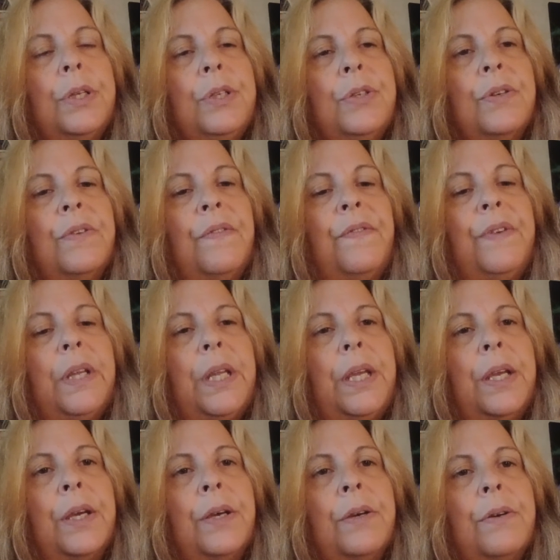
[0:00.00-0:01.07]
doing
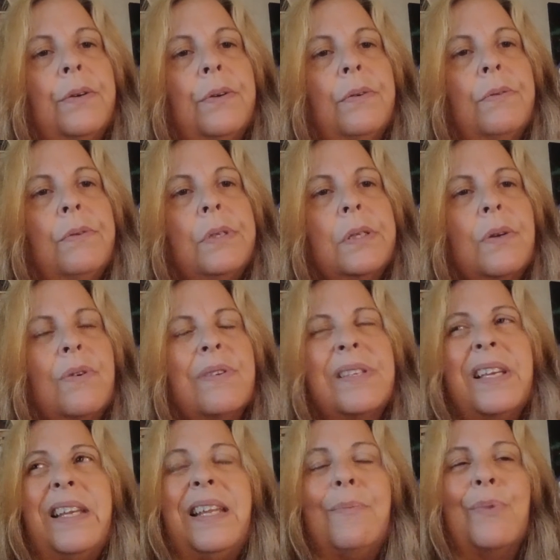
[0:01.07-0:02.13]
videos. Of
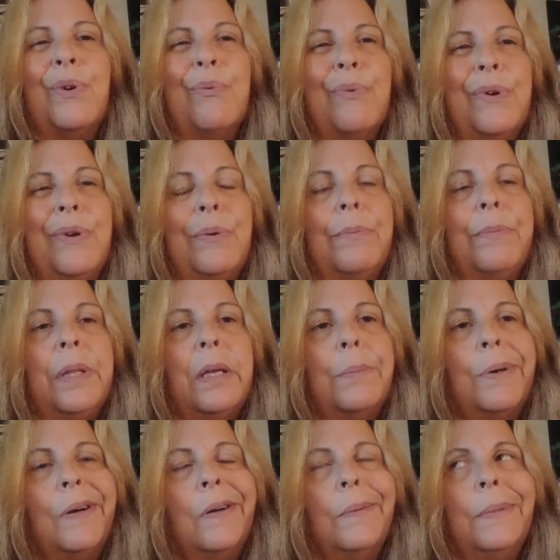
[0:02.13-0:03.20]
course, I need more room. The
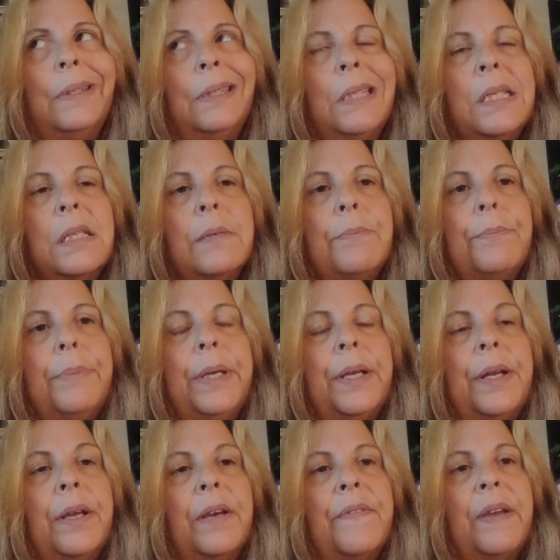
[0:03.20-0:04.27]
apartment isn't big
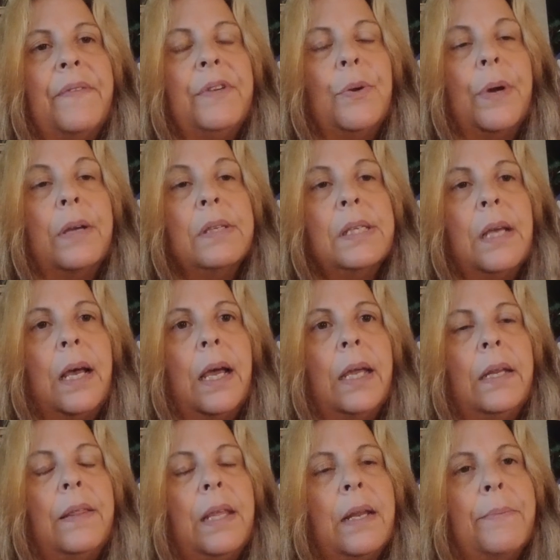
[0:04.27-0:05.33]
enough. I have to go
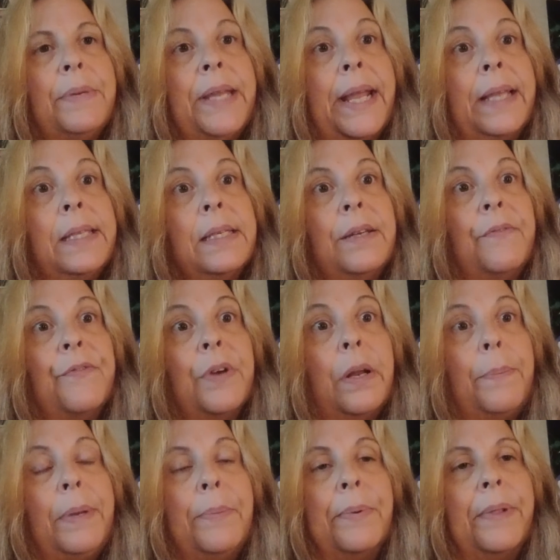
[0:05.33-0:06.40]
outside, and then I'm dancing in front
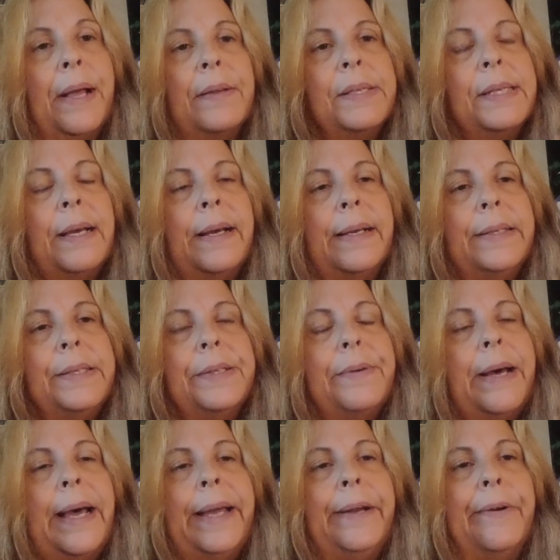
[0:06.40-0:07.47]
of people outside, so
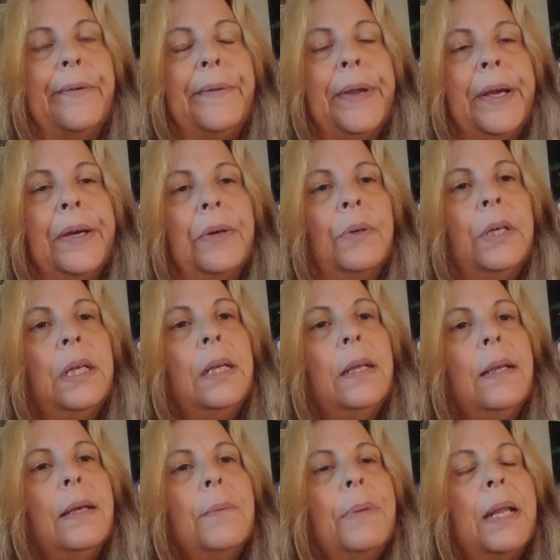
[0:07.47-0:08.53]
I don't know.
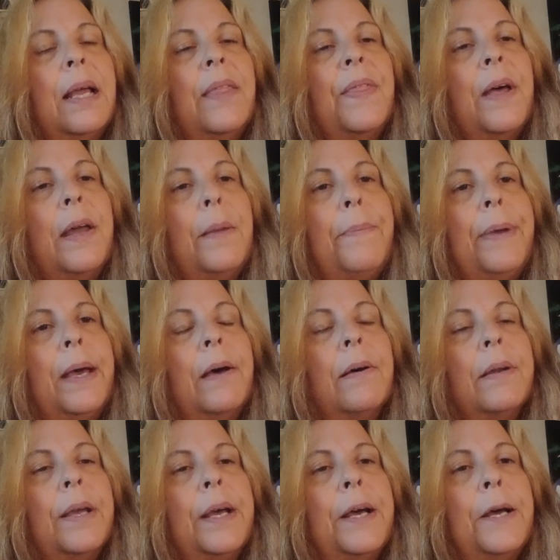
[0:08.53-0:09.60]
But I thought
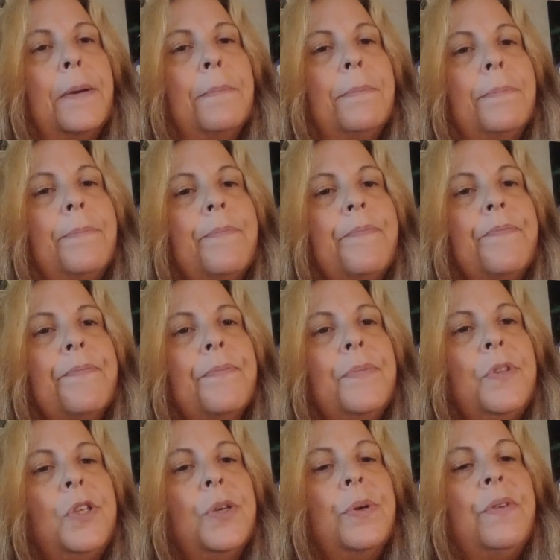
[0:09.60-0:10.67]
about
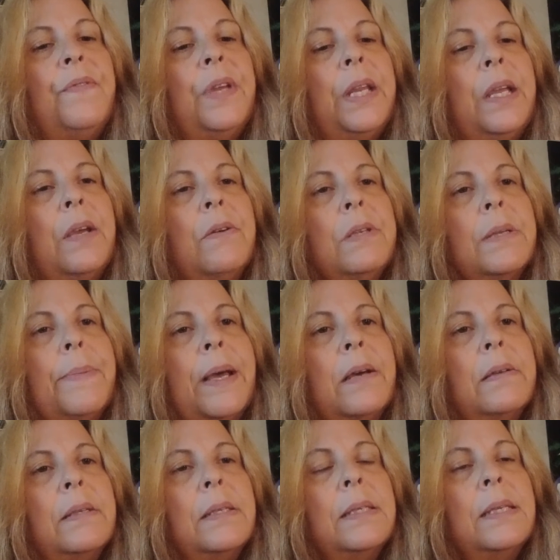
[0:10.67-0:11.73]
doing videos
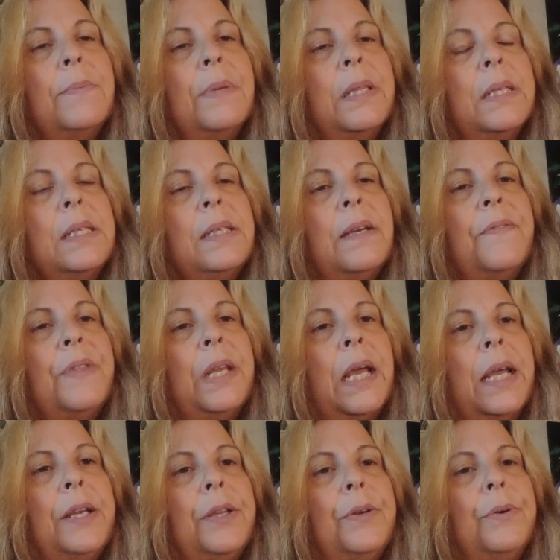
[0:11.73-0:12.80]
about some of the stuff that
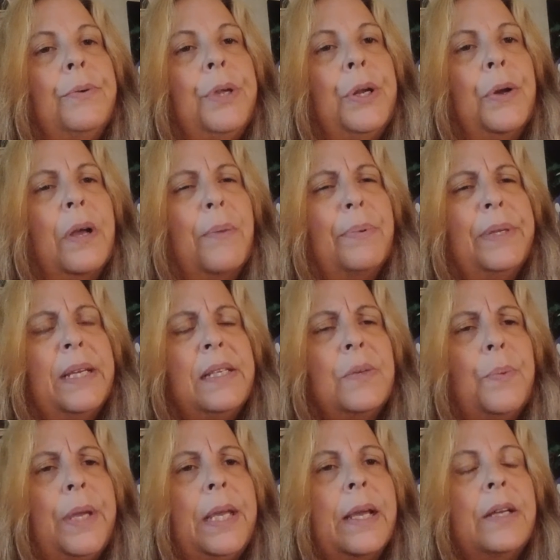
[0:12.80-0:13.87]
I do. You know, a couple days a
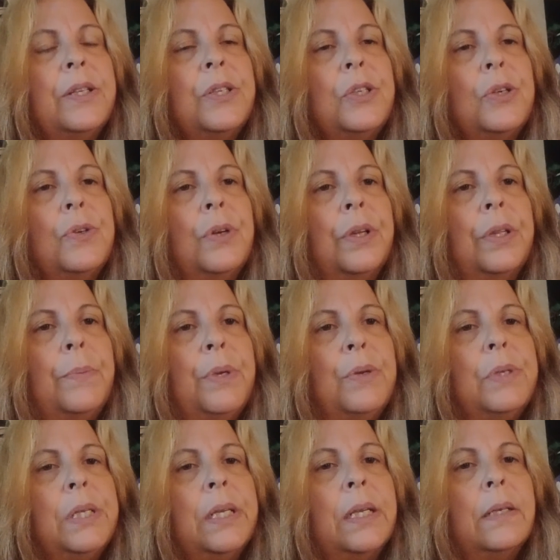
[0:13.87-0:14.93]
week, I just turn on the
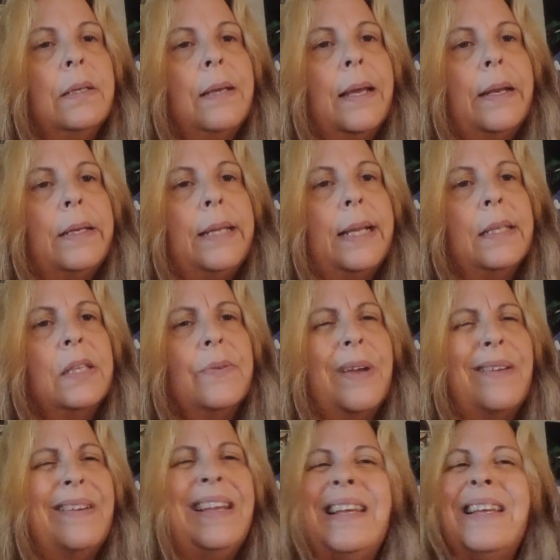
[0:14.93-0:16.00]
music and kind of dance
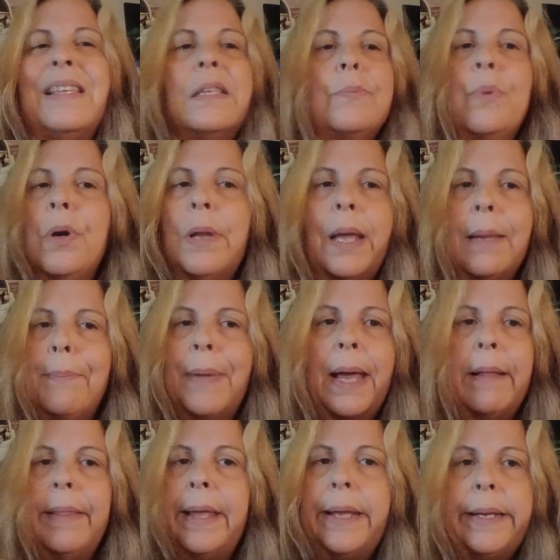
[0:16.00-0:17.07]
around. It's more like
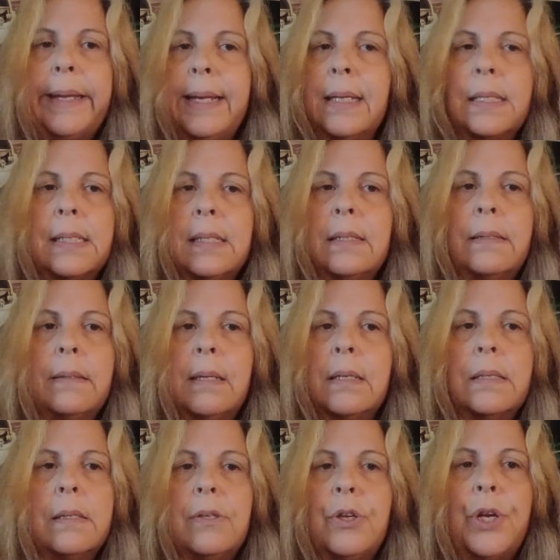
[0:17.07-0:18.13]
ballet dancing
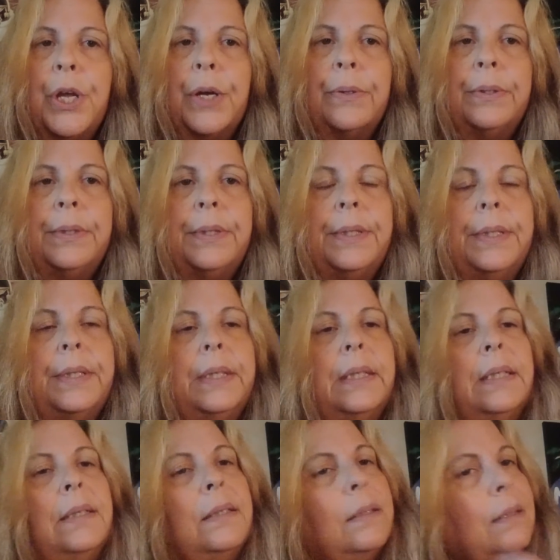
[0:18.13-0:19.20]
because, you know,
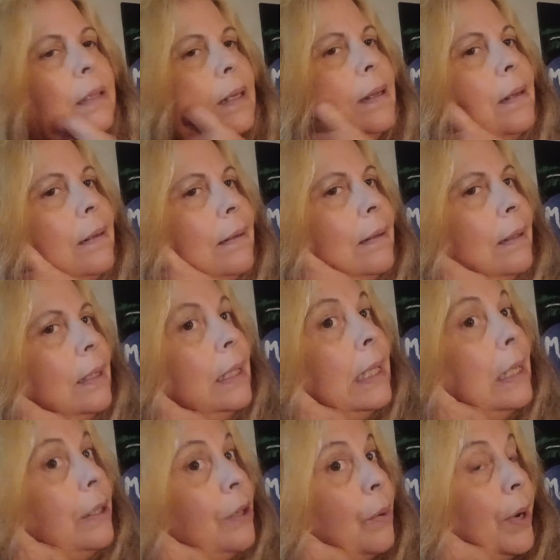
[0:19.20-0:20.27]

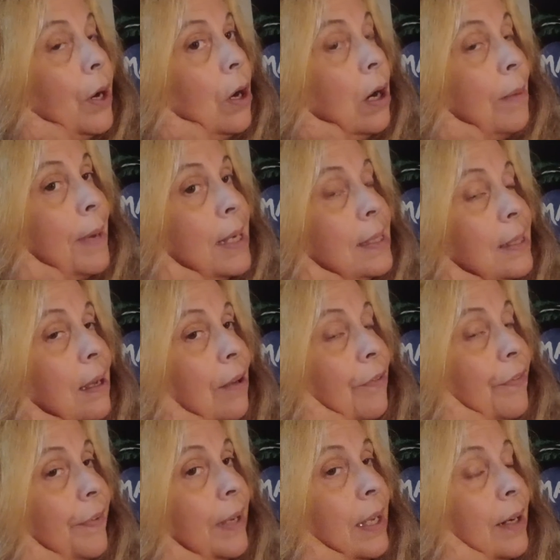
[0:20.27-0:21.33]
don't want to hurt
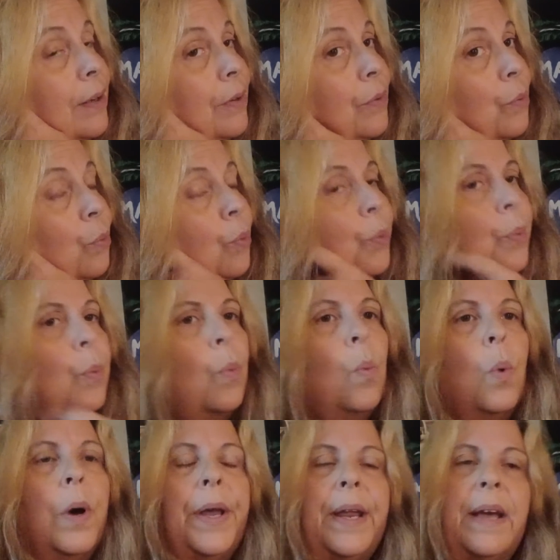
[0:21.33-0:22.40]
myself and
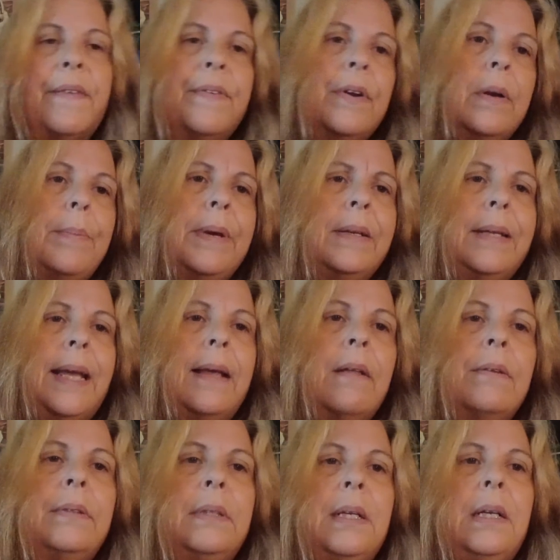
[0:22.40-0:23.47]
whatever, but
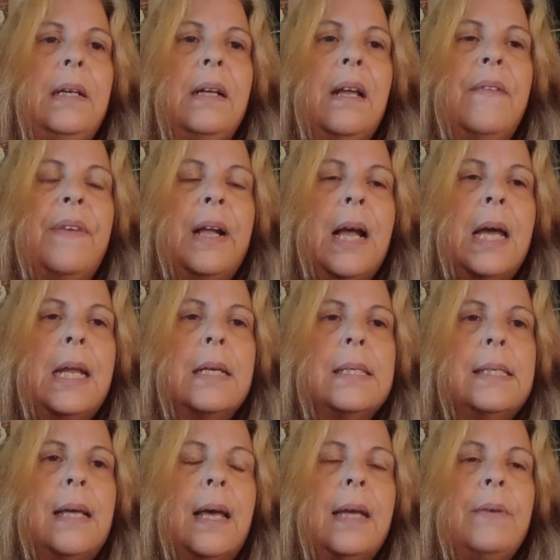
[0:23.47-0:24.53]
hell, if I got
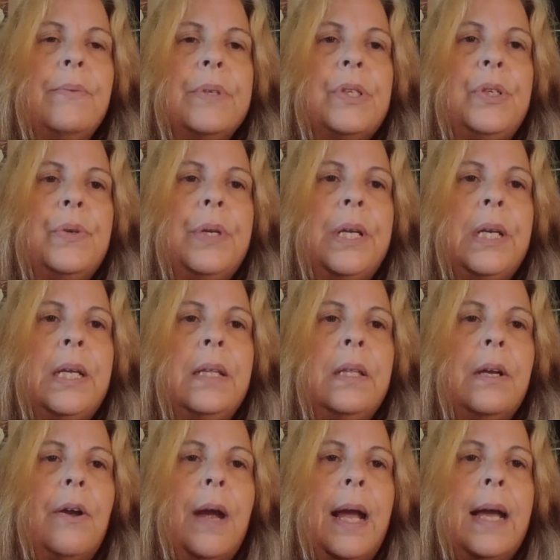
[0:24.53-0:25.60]
outside and was doing it in
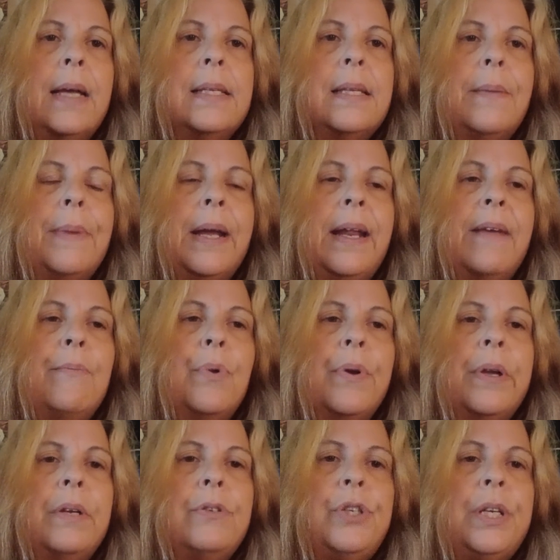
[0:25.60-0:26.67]
the grass, I might have more
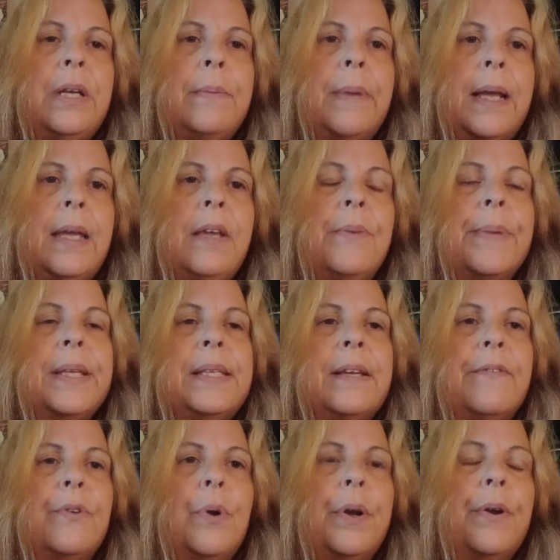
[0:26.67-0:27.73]
energy and might heal
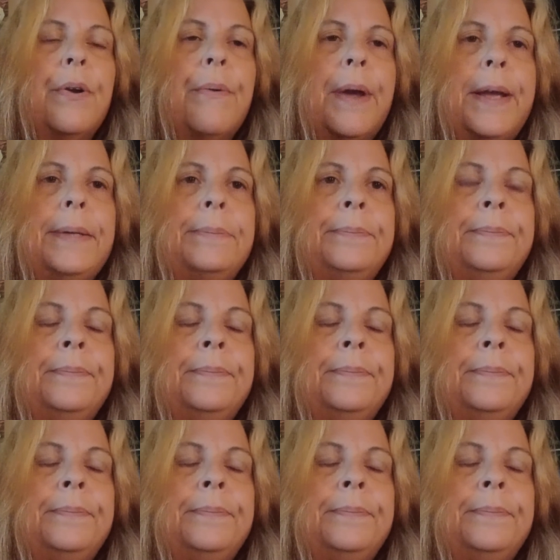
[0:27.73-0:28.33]
myself quicker, right?